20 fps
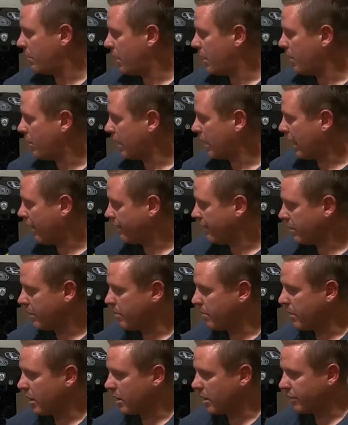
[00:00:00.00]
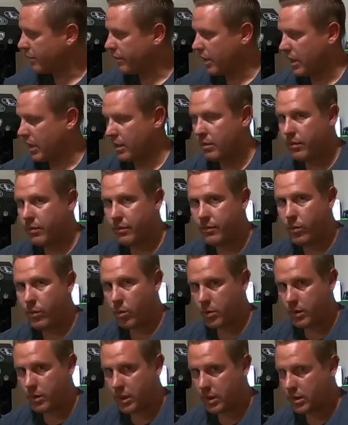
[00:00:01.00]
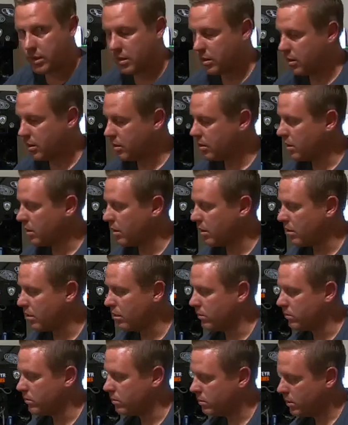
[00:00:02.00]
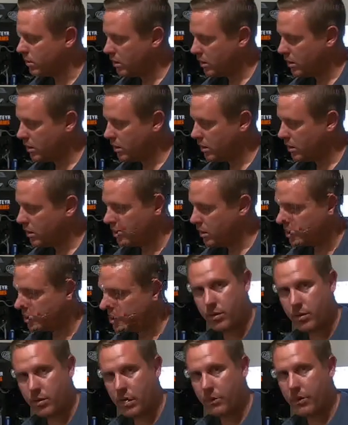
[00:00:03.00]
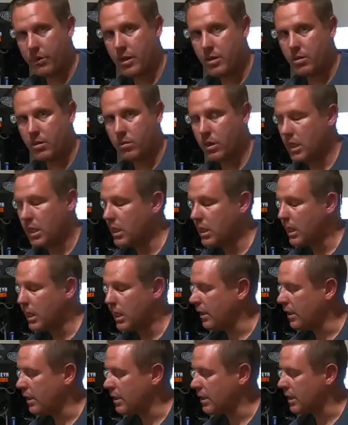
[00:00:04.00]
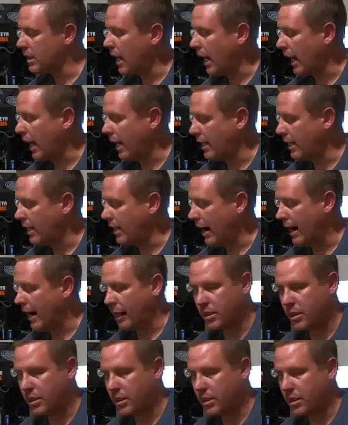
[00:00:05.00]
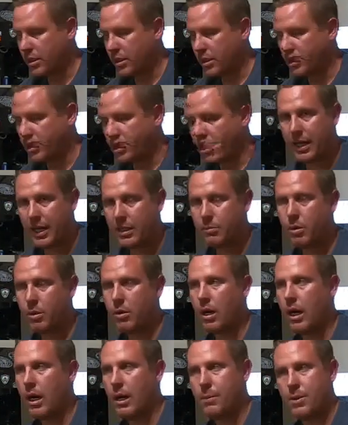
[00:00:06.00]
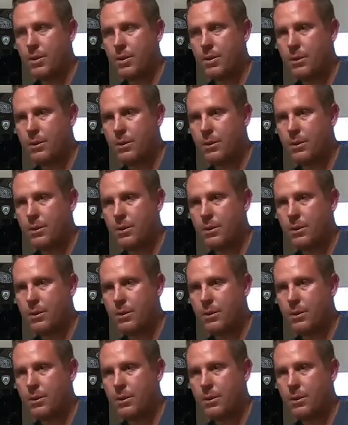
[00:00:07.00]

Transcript: It would have to be modified for this. So if you guys are thinking about doing it, and this is actually a viable option